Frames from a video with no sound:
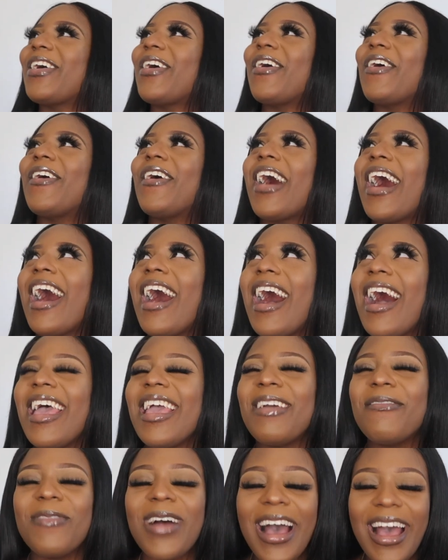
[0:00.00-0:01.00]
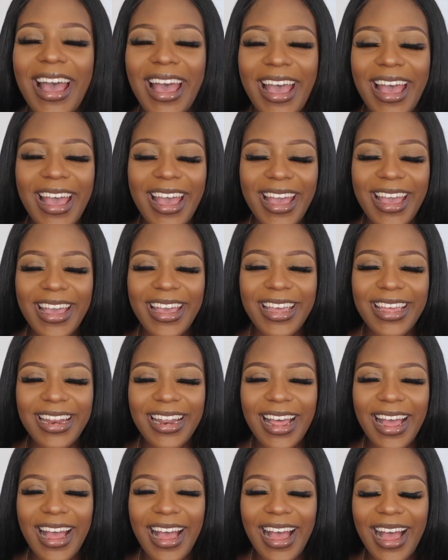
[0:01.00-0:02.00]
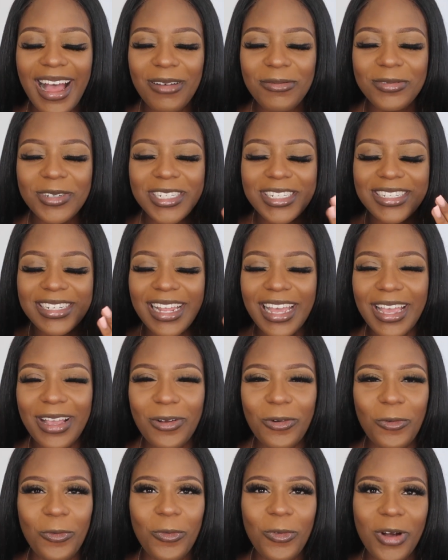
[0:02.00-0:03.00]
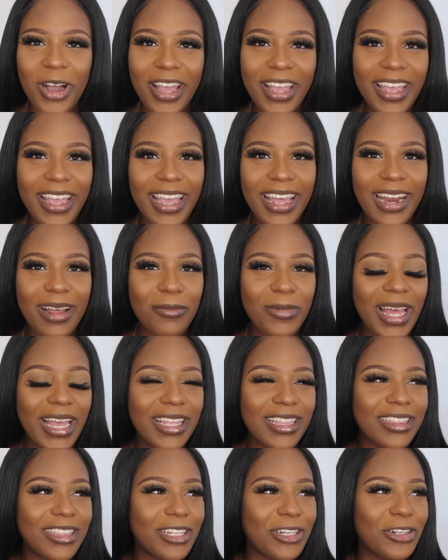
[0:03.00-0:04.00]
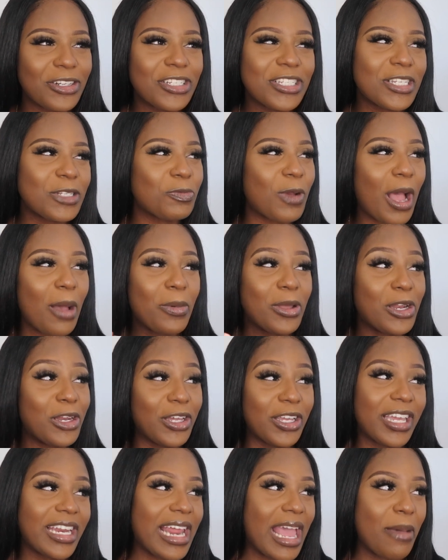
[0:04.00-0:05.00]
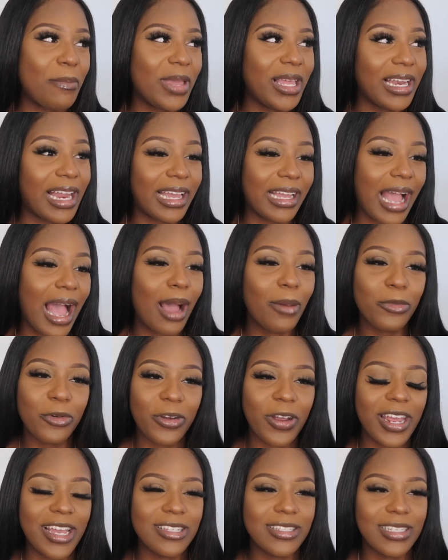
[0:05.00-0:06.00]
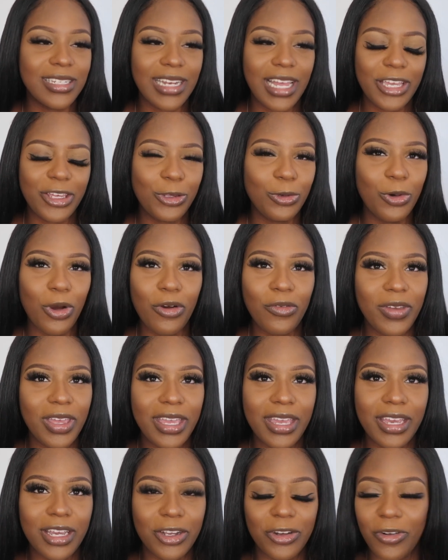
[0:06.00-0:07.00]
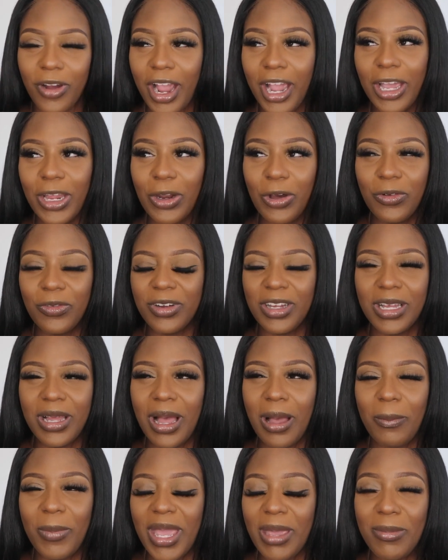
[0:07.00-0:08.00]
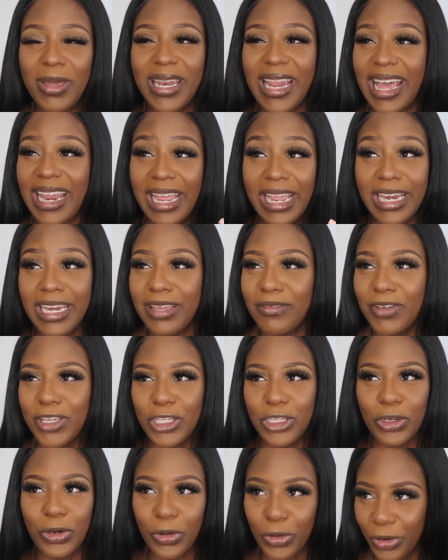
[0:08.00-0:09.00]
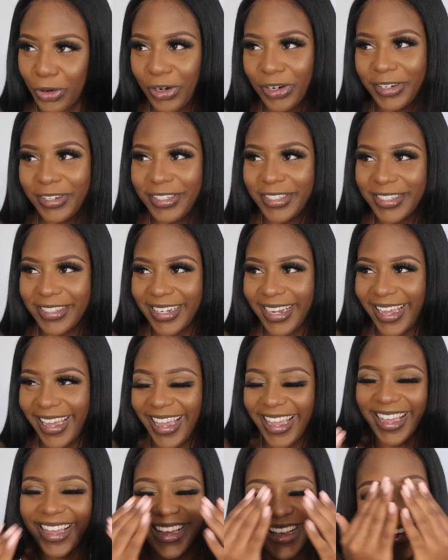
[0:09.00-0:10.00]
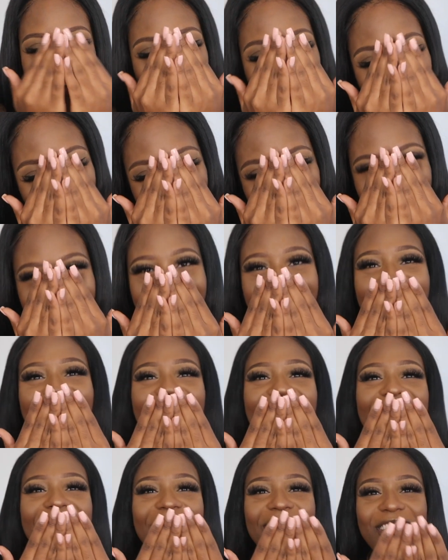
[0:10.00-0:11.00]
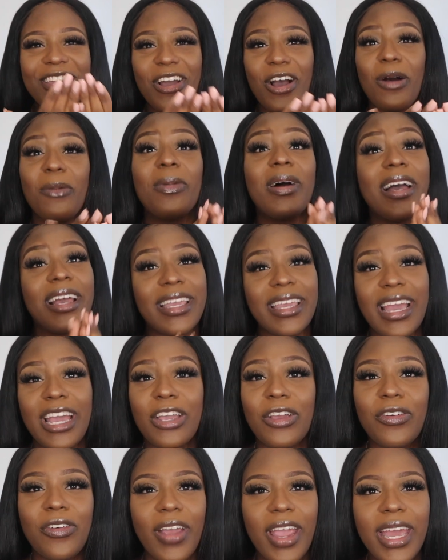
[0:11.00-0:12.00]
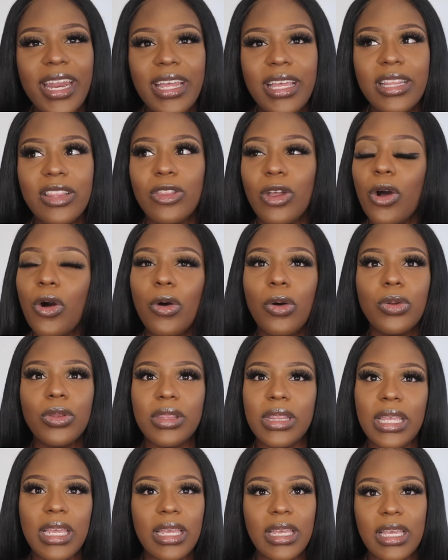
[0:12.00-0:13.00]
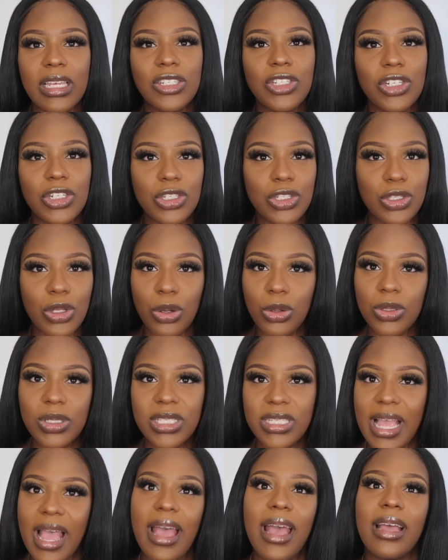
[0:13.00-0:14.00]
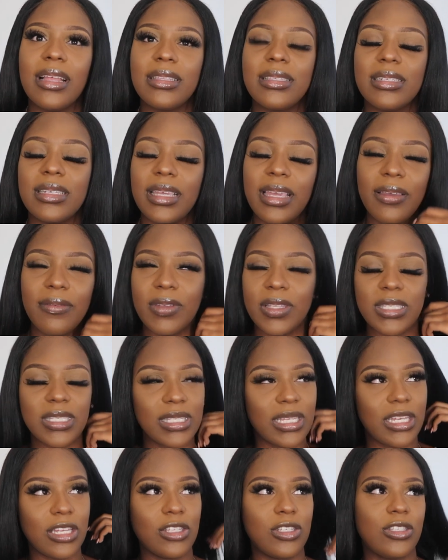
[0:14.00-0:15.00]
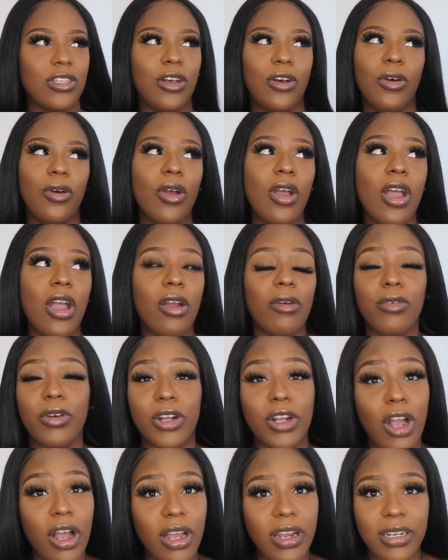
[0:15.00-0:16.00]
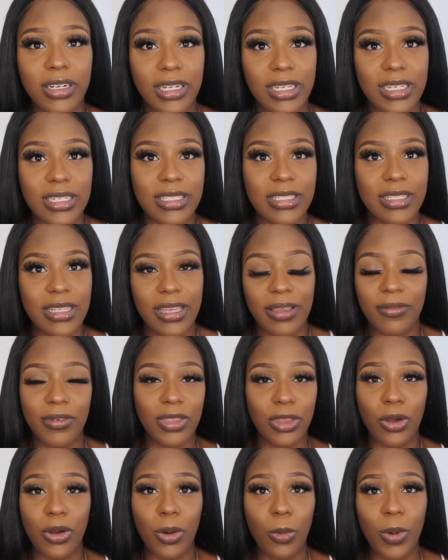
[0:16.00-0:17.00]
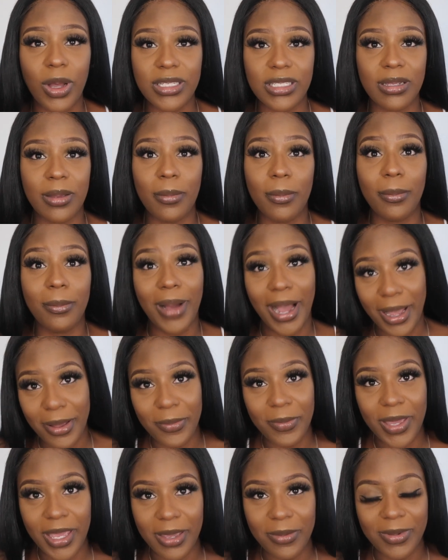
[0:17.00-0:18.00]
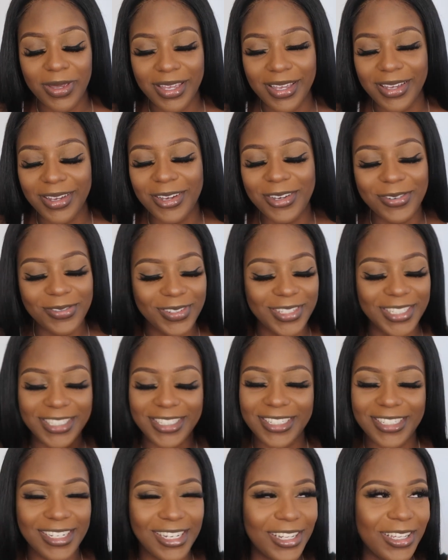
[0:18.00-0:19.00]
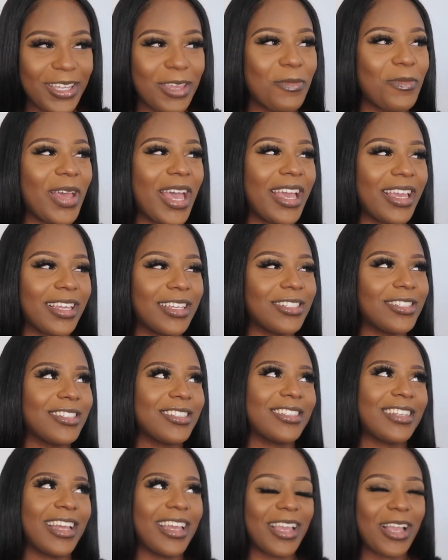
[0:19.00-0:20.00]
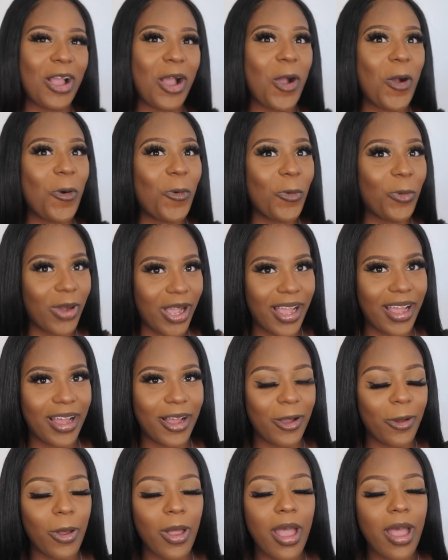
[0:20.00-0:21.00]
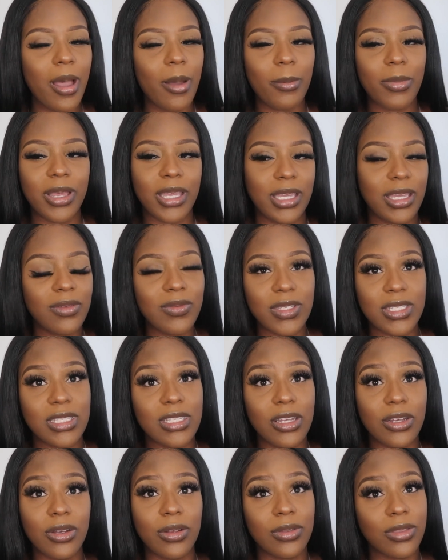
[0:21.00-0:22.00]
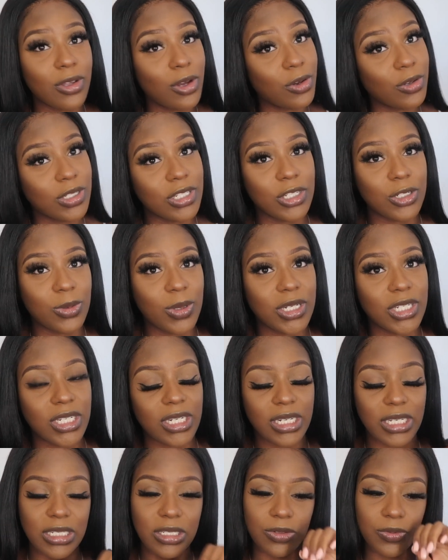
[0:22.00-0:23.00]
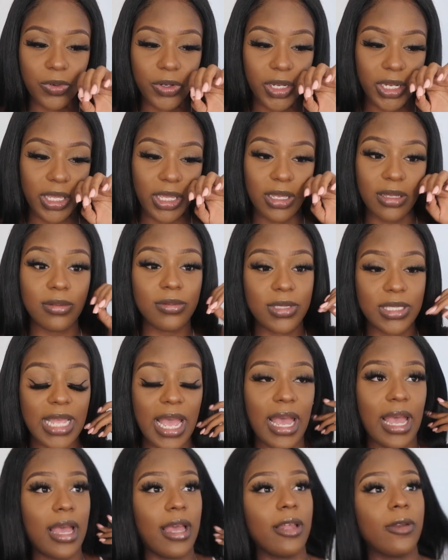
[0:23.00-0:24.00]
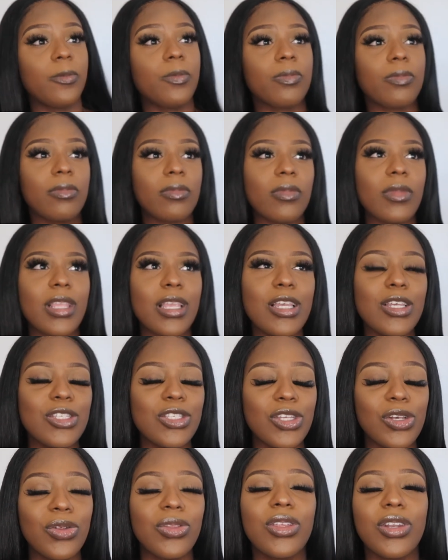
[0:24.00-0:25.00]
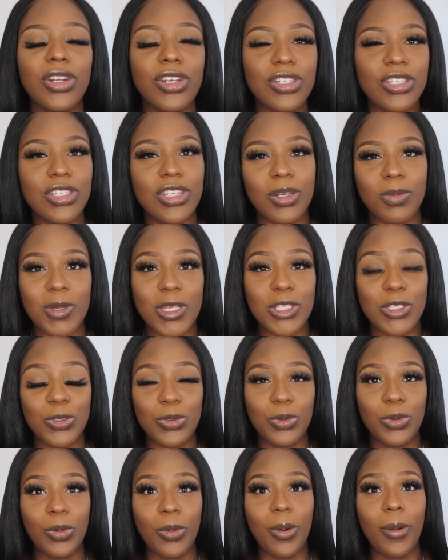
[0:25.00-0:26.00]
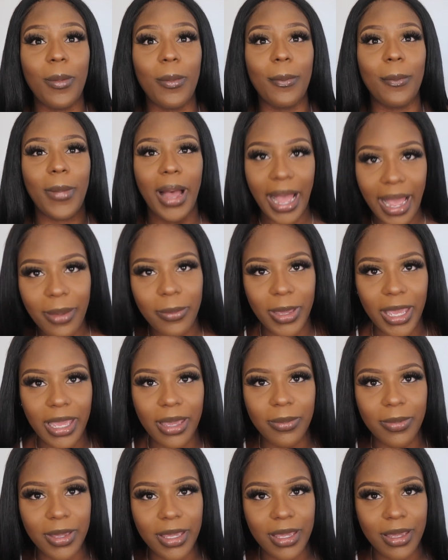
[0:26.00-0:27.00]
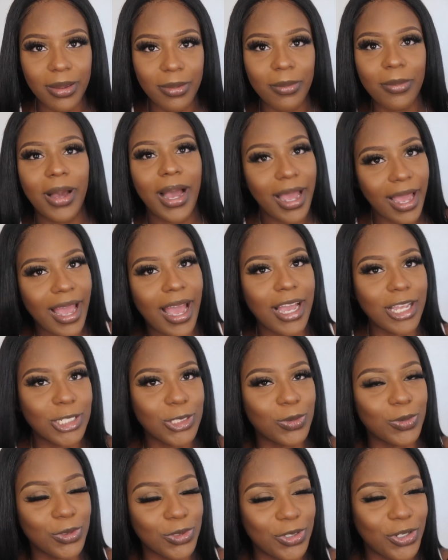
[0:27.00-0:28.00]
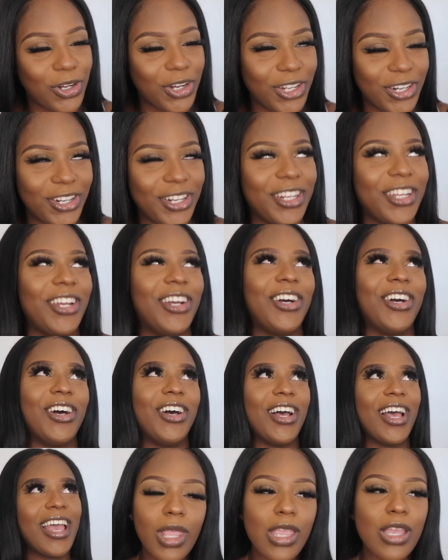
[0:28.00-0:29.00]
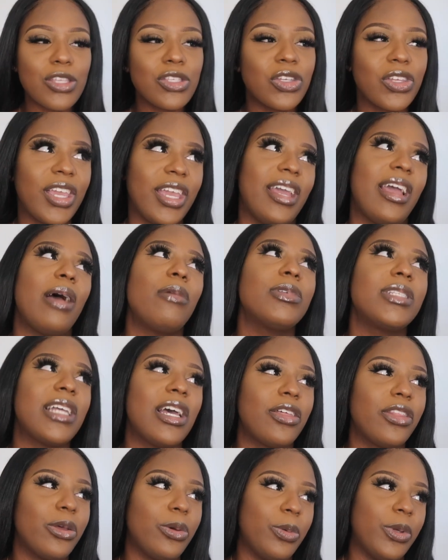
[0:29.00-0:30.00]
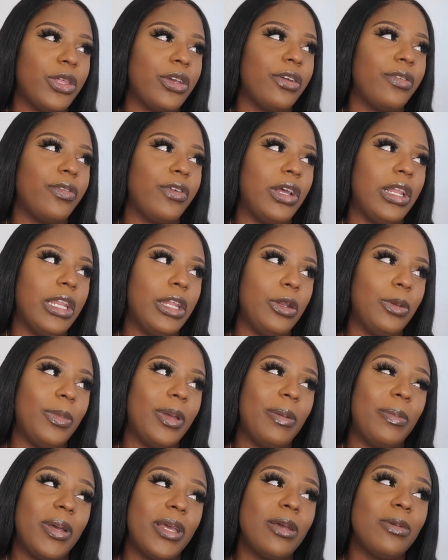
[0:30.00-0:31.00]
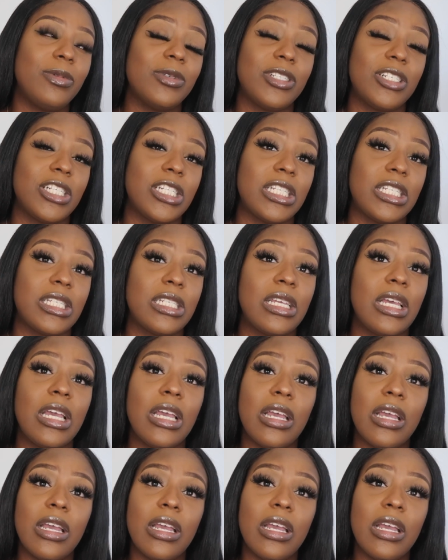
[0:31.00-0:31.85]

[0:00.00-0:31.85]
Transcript: so in my head, I'm just like, what? And I'm like, the nurse is probably looking at me like I'm crazy. Like, you over here crying over a baby that ain't even yours. Like, yo, but again, granted, the whole thing is just so sad to even see. So, regardless, even though it wasn't my baby, which looking back, it's just like, wow. But even still, the whole situation is really sad so the nurse took me to my baby my actual daughter y'all so yeah i was down there with her for a little bit but it was just